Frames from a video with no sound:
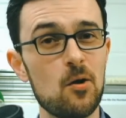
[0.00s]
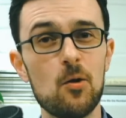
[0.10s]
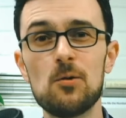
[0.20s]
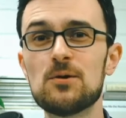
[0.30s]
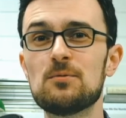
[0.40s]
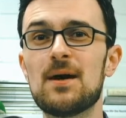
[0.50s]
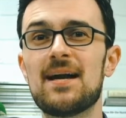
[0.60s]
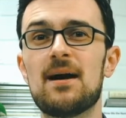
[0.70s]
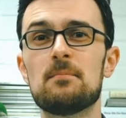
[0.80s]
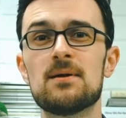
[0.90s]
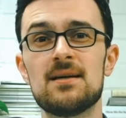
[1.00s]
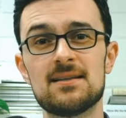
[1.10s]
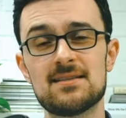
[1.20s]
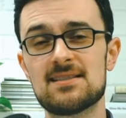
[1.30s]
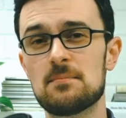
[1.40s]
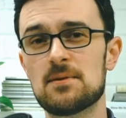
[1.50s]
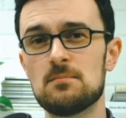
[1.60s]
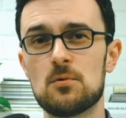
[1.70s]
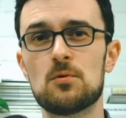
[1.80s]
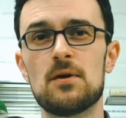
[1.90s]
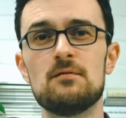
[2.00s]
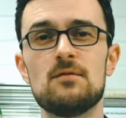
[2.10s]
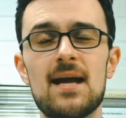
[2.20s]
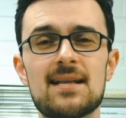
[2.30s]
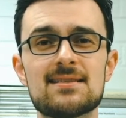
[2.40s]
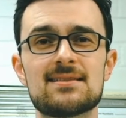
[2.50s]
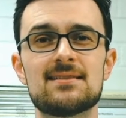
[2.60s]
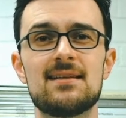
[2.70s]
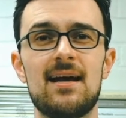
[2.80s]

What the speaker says: all the way up to some of the more advanced,